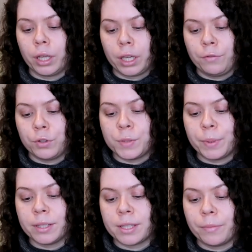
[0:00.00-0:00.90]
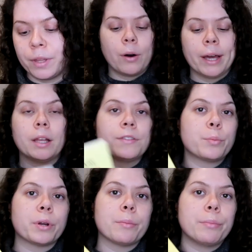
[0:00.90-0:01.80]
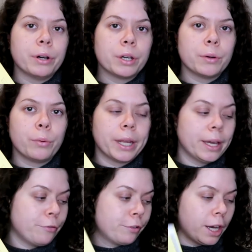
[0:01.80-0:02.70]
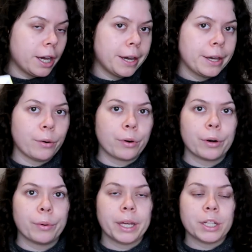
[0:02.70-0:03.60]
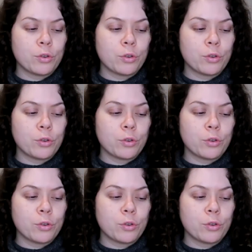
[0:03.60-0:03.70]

like if you spill something. I love to bring a book when I fly or when I